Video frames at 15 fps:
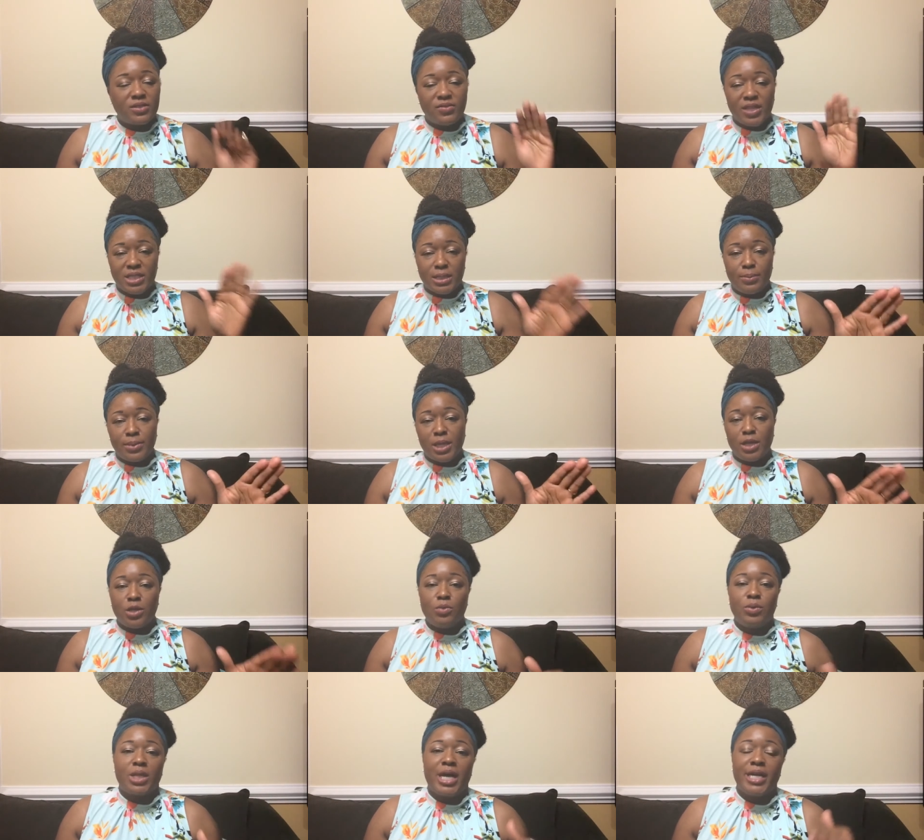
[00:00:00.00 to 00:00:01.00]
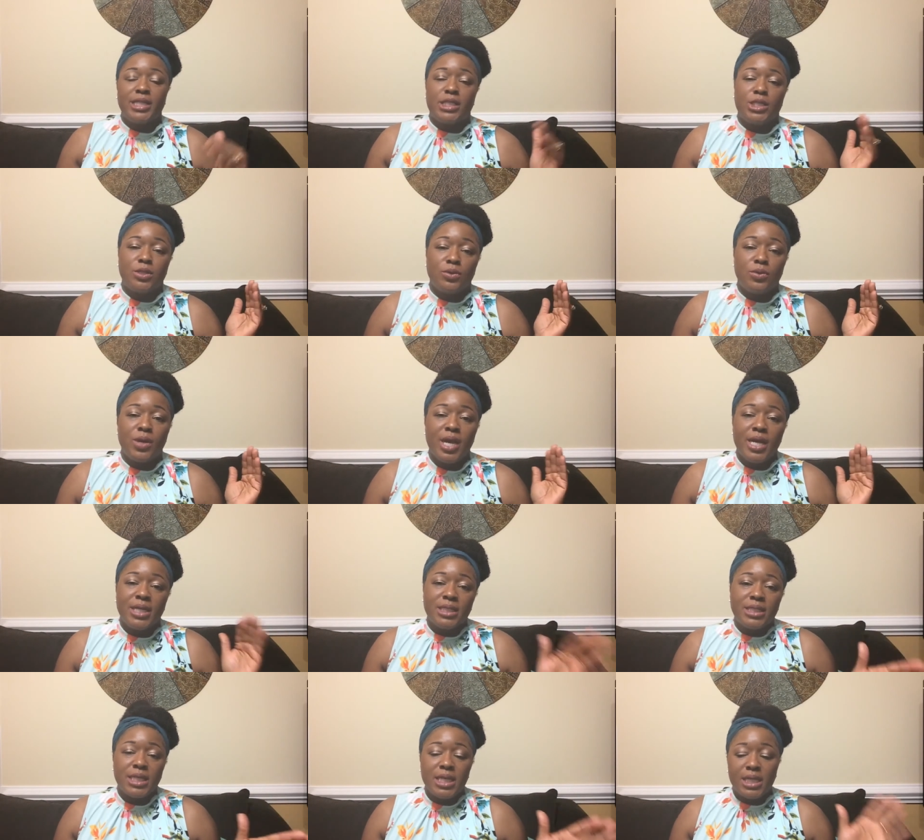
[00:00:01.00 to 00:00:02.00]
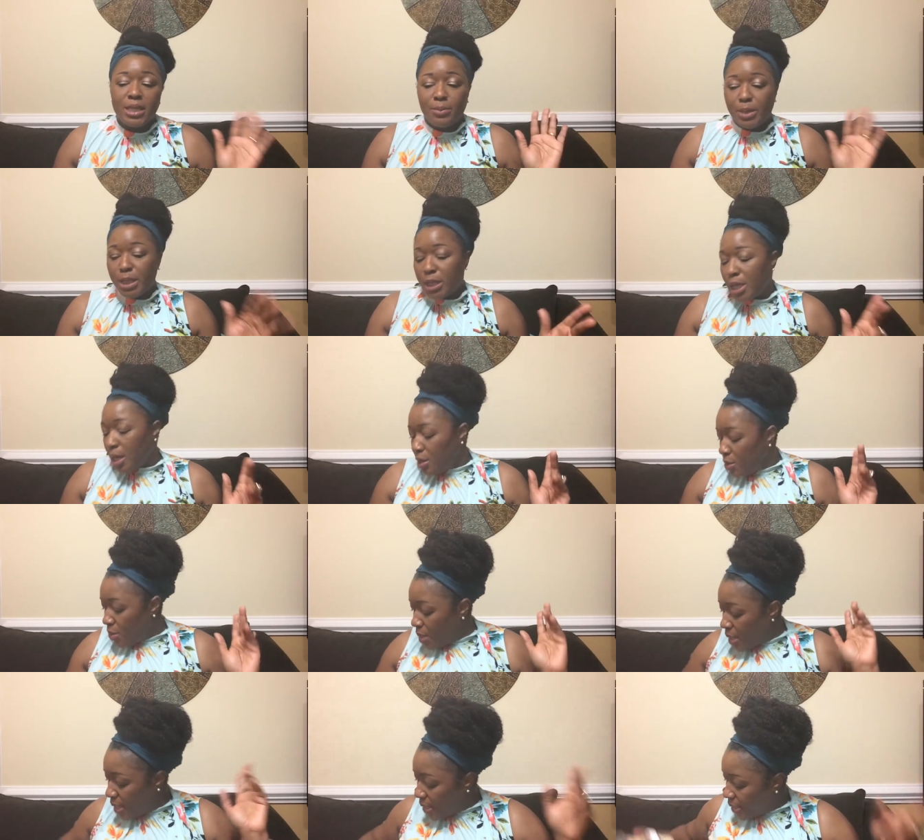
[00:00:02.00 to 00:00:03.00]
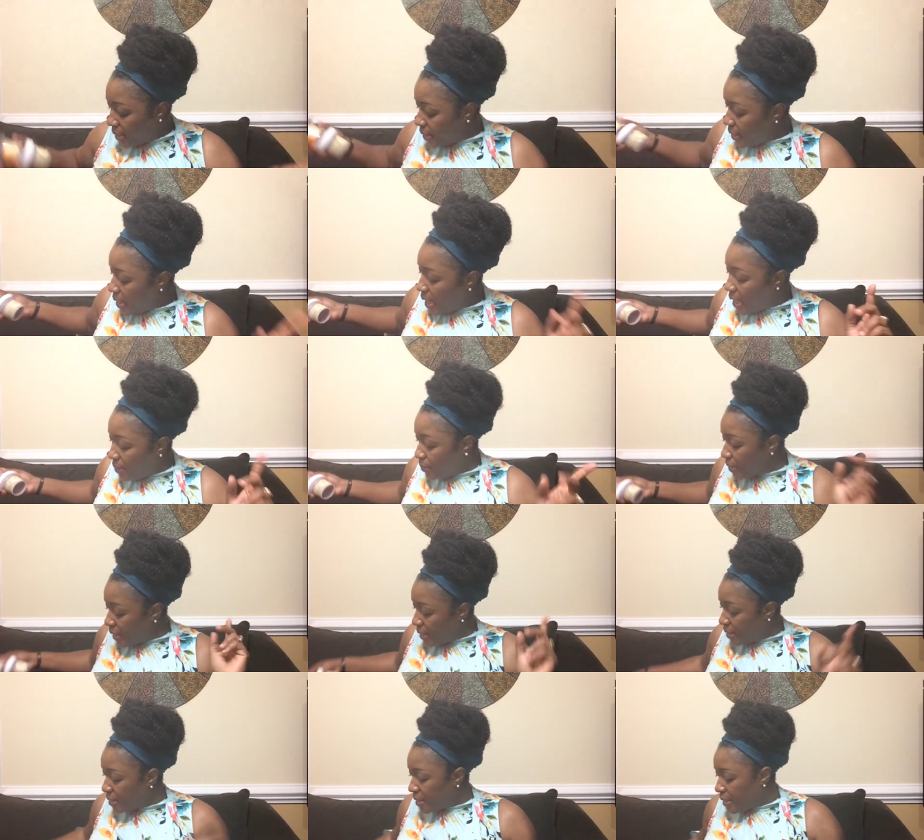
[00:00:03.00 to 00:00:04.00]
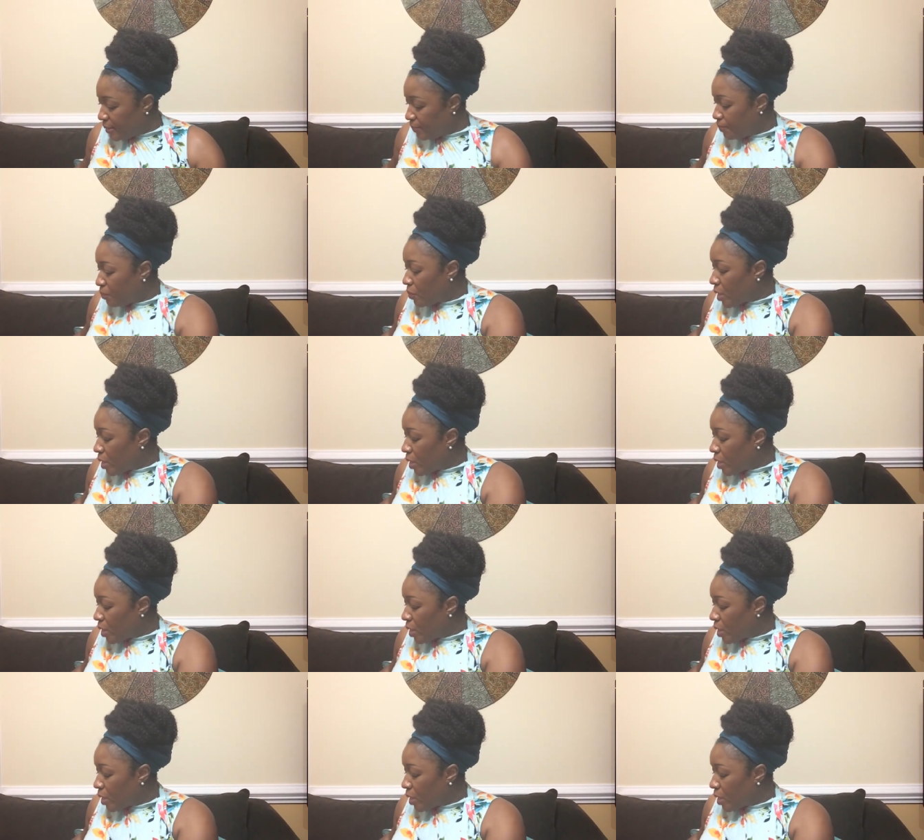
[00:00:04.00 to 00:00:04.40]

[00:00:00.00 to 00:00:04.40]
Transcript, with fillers: If that's something that you would like to see, let me know and I will get it done.